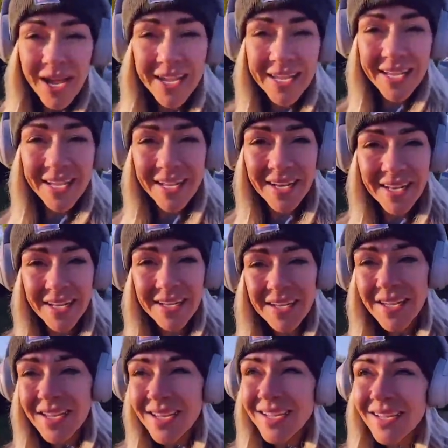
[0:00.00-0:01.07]
right
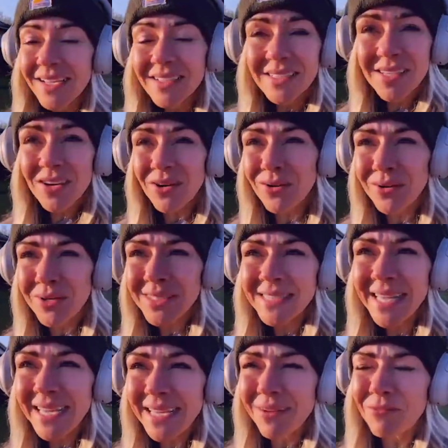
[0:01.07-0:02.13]
so
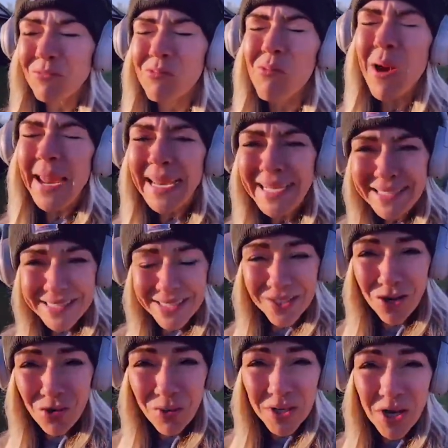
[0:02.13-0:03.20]
it's like weight
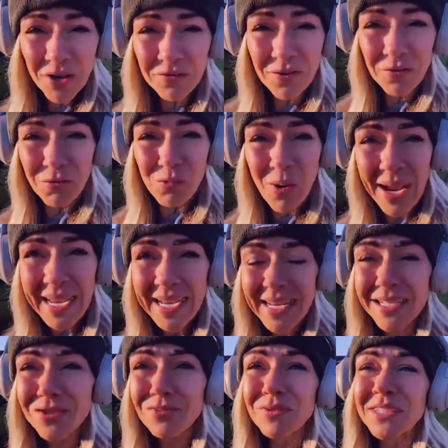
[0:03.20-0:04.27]
going off of
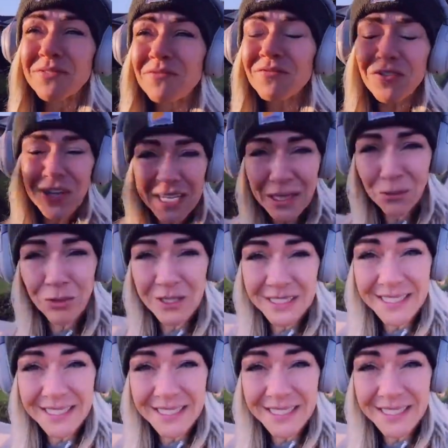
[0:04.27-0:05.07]
weight is freaking